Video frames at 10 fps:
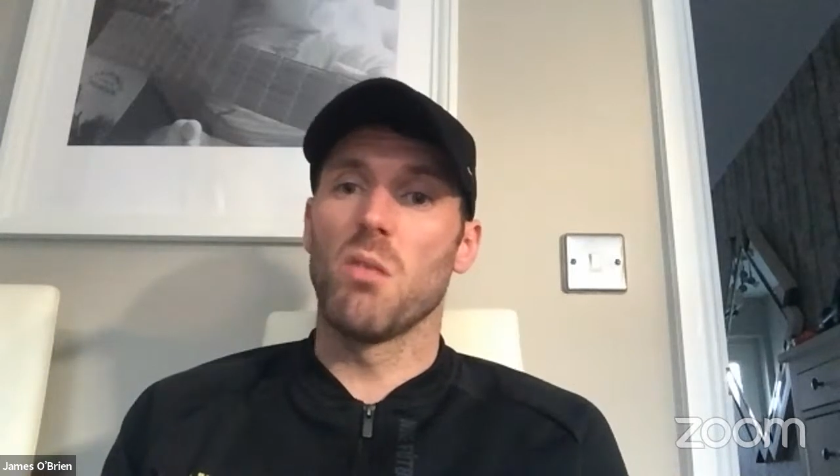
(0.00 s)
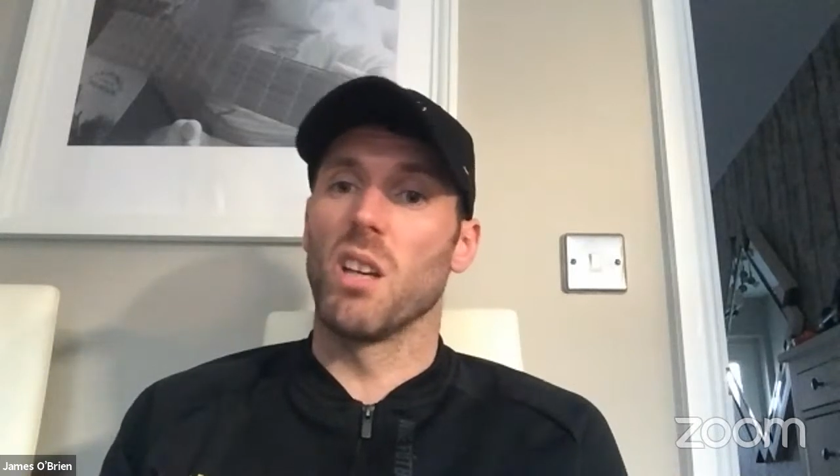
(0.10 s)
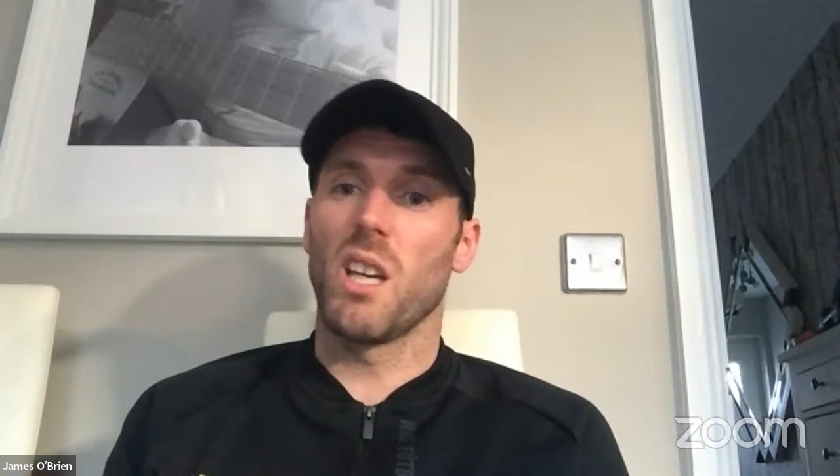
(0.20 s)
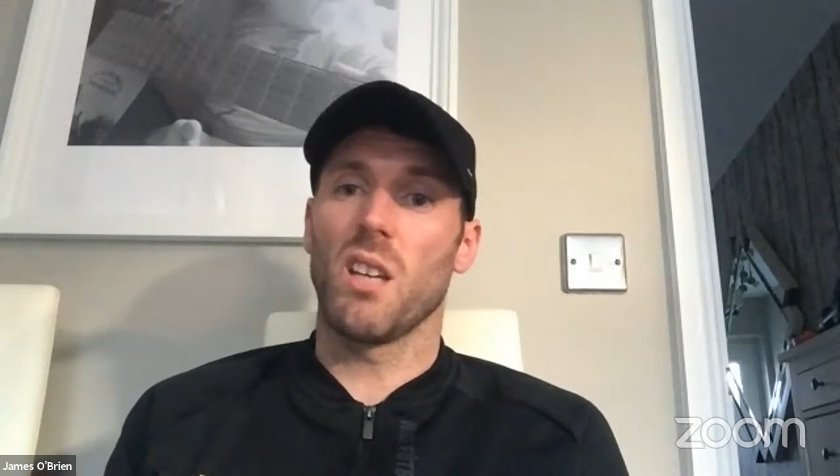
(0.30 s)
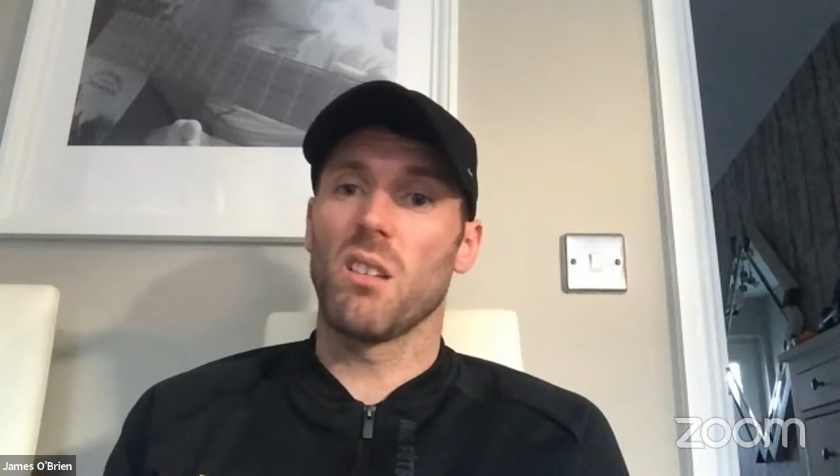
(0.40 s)

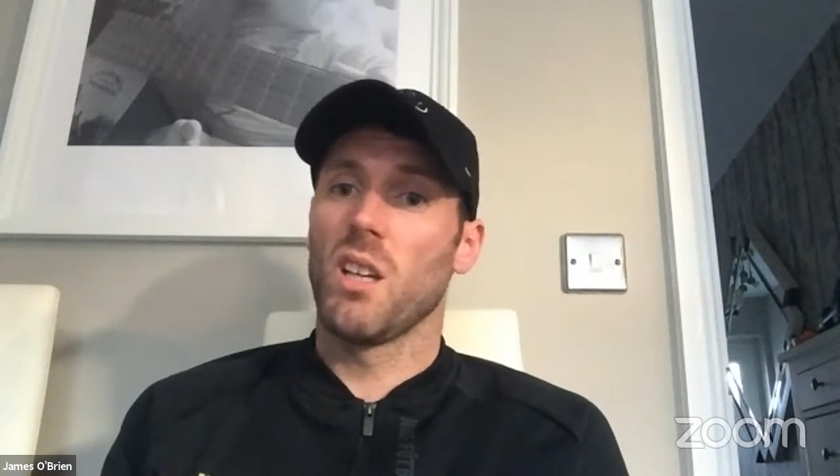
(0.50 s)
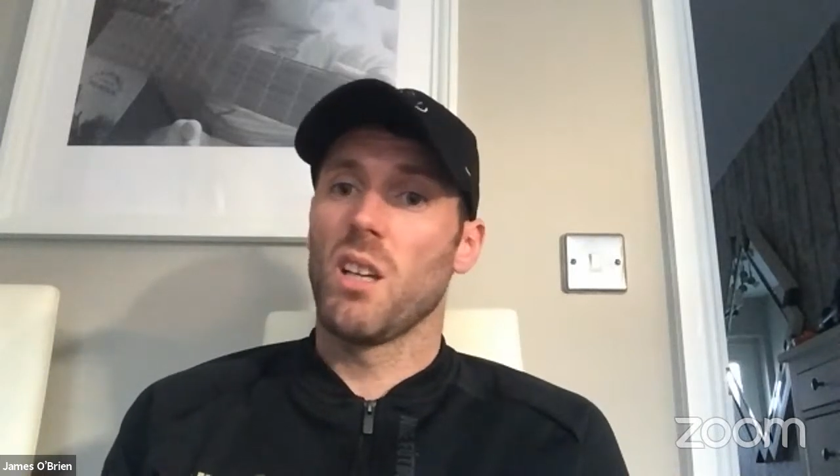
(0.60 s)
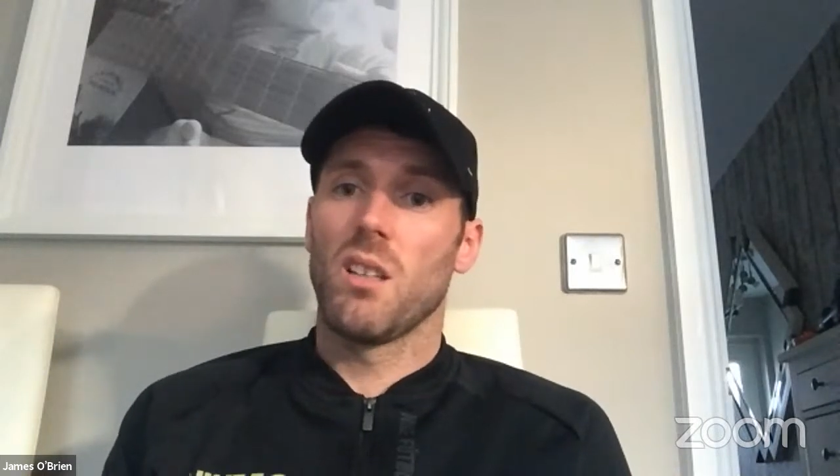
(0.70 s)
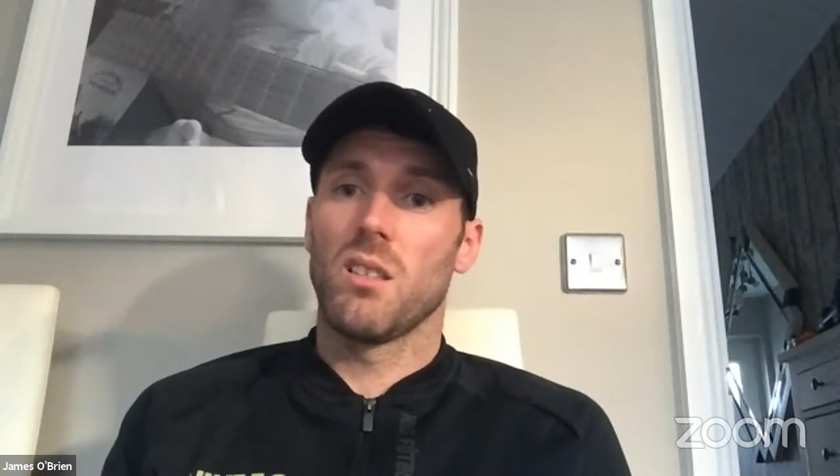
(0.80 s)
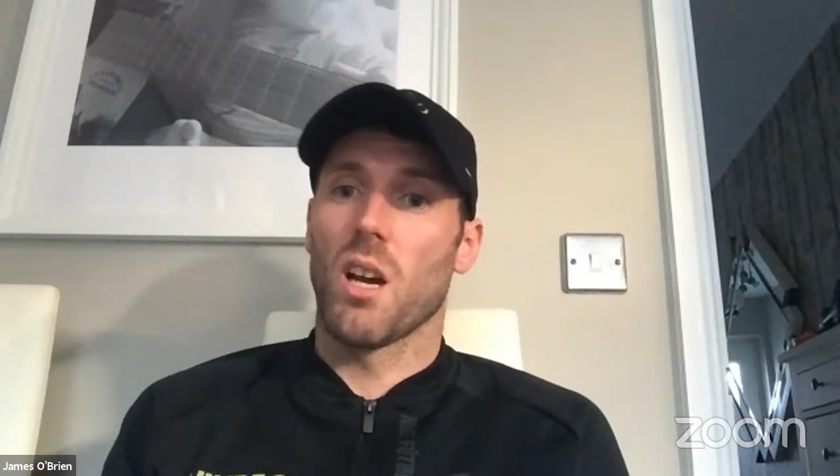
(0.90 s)
Really,
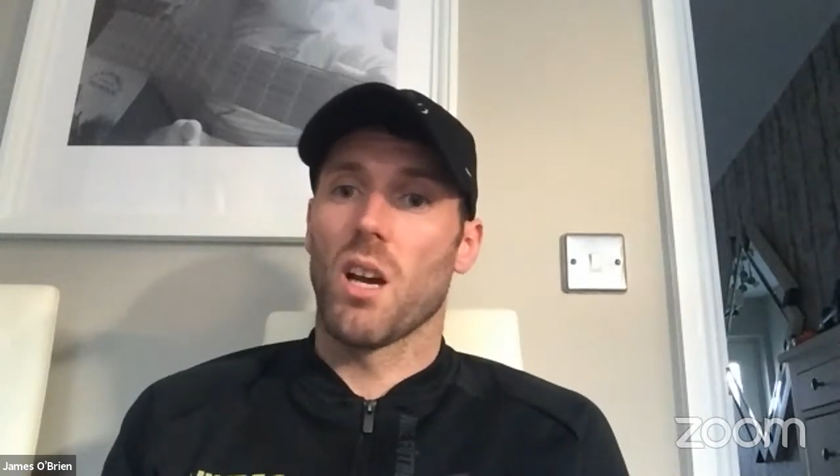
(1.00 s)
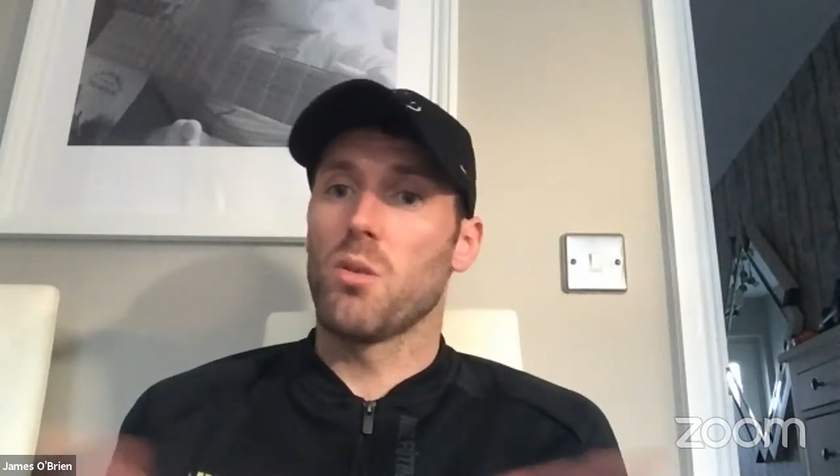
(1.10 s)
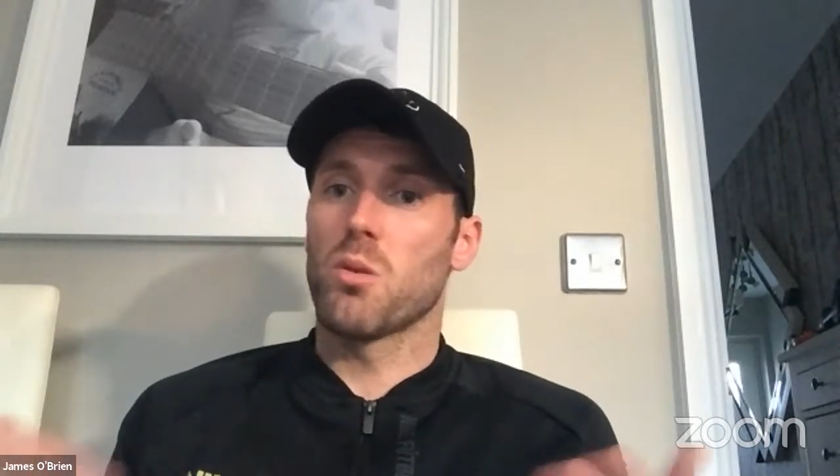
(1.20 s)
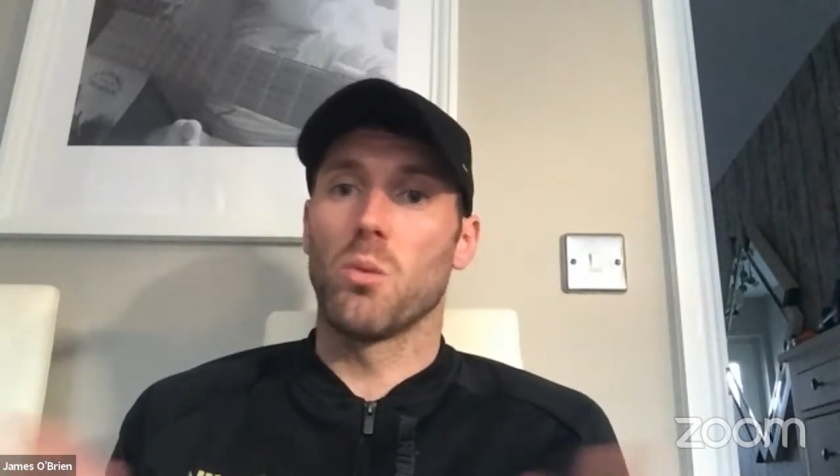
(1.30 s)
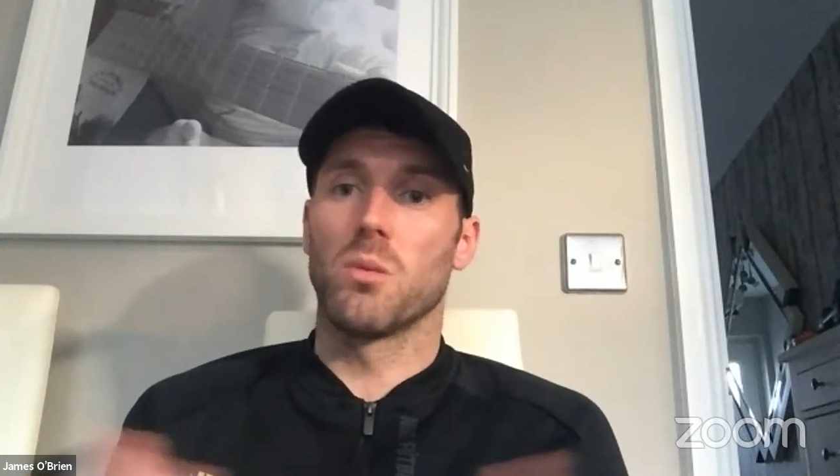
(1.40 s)
he's a household